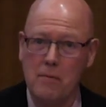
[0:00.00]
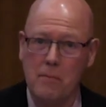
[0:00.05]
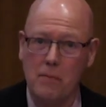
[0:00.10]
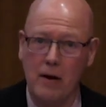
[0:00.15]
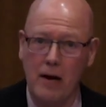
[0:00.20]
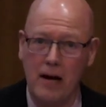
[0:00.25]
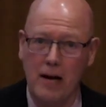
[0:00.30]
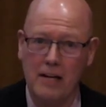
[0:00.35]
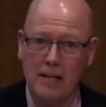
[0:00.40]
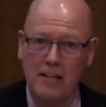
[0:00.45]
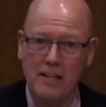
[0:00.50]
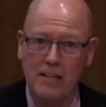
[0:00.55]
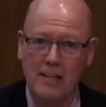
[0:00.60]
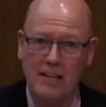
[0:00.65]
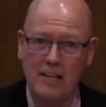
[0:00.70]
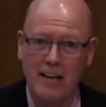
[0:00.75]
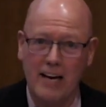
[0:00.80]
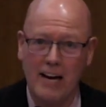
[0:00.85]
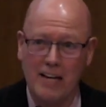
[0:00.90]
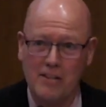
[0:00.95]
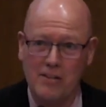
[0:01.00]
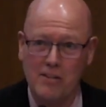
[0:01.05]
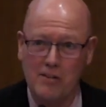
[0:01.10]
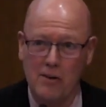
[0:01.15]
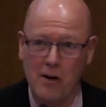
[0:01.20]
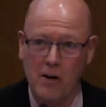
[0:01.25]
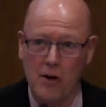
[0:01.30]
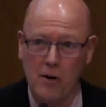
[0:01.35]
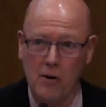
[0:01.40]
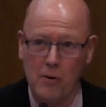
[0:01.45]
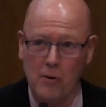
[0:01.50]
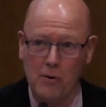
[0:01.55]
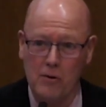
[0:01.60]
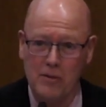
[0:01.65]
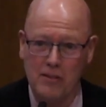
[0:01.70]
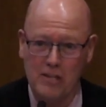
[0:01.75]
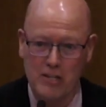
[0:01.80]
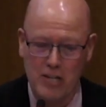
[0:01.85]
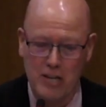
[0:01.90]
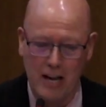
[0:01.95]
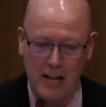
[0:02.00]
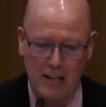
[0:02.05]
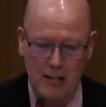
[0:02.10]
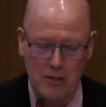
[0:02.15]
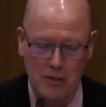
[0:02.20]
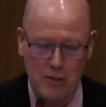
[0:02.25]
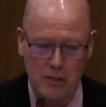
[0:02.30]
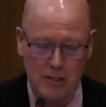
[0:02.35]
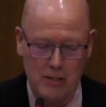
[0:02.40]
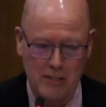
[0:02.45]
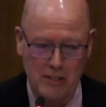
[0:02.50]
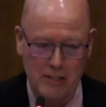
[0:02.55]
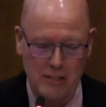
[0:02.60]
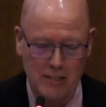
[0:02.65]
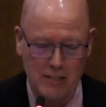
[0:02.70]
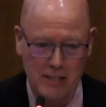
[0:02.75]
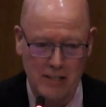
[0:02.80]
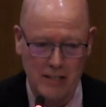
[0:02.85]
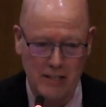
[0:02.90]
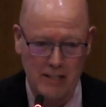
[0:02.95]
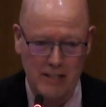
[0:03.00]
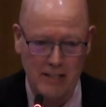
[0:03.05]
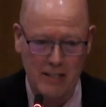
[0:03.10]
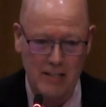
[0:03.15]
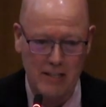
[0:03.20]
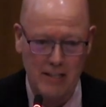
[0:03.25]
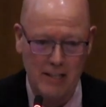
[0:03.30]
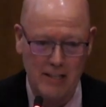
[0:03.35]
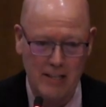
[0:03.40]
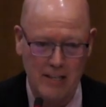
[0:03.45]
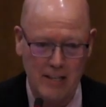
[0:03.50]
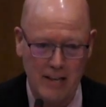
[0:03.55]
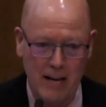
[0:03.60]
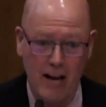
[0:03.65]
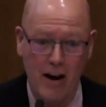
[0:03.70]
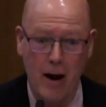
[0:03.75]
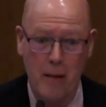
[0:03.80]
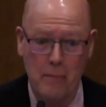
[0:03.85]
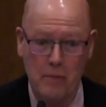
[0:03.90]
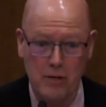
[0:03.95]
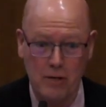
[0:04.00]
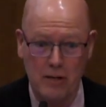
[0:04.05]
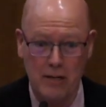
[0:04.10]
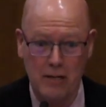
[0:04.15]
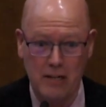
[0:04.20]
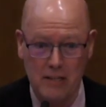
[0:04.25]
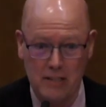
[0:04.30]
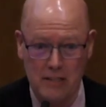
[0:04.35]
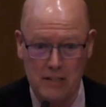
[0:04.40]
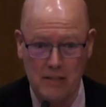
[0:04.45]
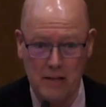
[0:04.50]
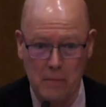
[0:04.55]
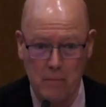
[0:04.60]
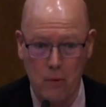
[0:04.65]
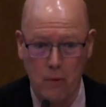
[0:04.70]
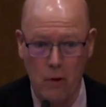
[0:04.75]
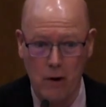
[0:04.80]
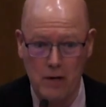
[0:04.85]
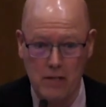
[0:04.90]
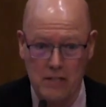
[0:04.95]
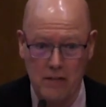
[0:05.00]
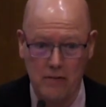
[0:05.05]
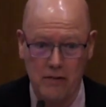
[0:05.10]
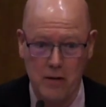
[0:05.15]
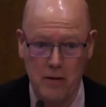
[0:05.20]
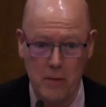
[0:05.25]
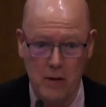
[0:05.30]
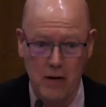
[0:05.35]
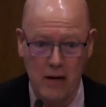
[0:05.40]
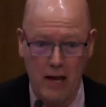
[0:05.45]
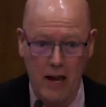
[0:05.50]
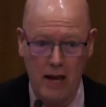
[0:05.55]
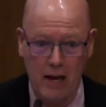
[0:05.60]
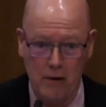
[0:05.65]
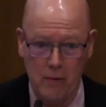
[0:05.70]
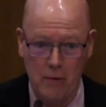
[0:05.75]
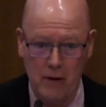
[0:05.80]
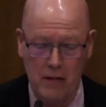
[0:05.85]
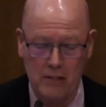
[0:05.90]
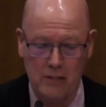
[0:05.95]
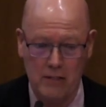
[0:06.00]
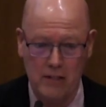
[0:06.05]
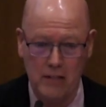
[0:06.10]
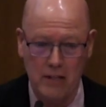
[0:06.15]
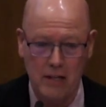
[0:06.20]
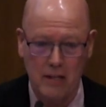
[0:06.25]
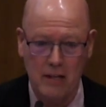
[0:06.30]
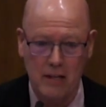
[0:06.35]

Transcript: but I do know the challenges and and opportunities, the importance of communicating risk.